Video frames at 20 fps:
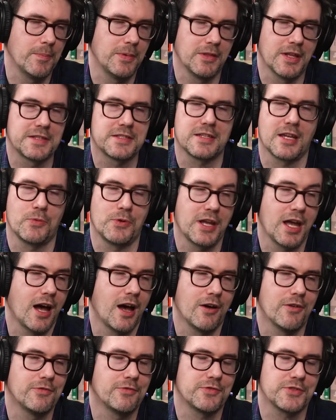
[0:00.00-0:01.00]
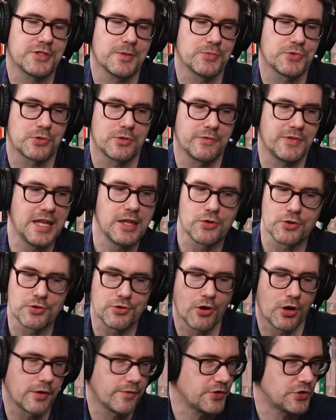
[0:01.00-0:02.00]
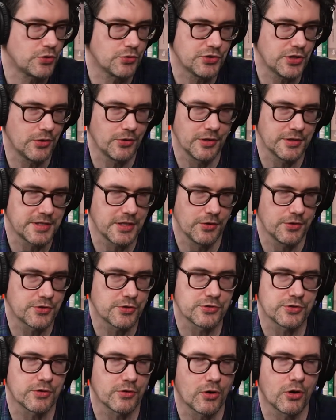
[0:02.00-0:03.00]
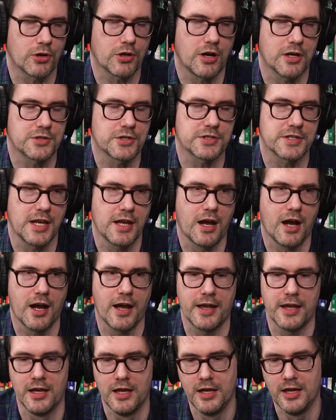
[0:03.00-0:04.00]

And let's say we have some sort of either artificial general intelligence or, or conscious A I.